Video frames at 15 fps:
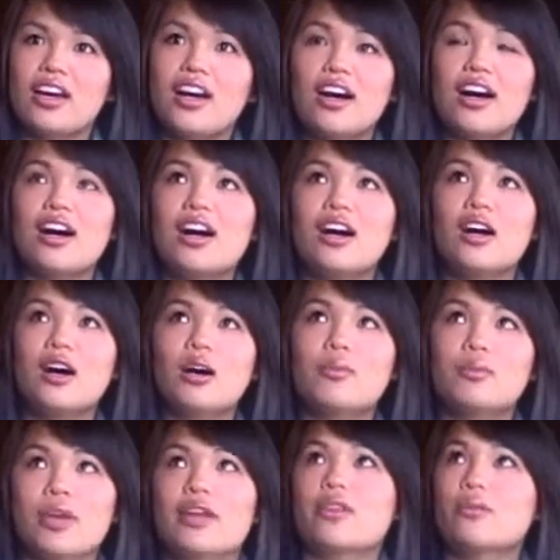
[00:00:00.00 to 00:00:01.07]

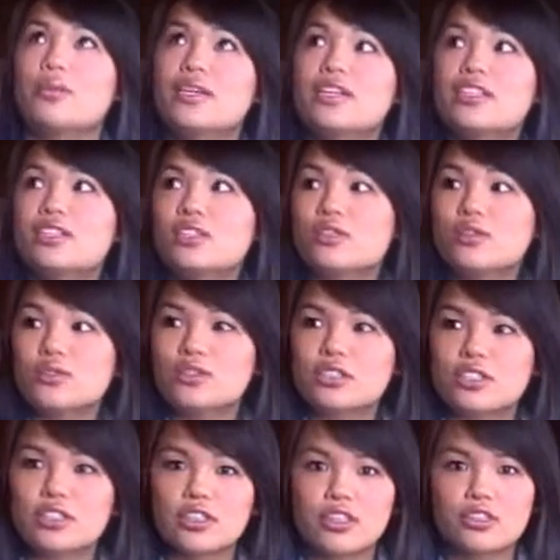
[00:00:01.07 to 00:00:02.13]
Yeah, Biggest
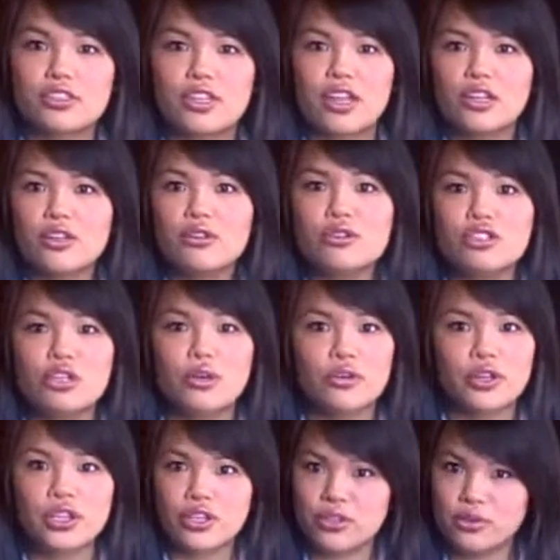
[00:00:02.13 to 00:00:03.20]
Loser. There's that new show,
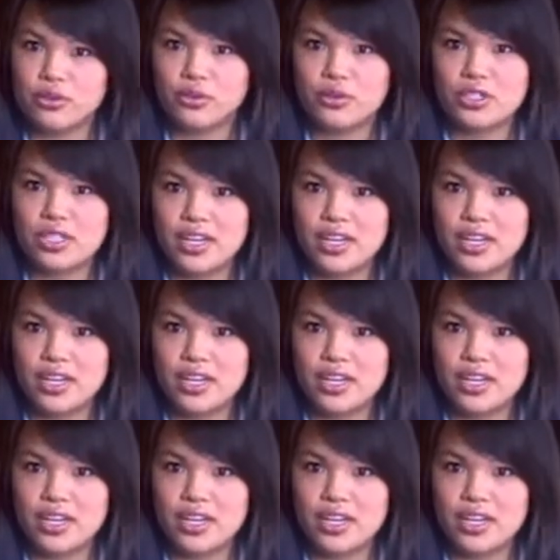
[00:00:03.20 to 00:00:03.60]
Huge.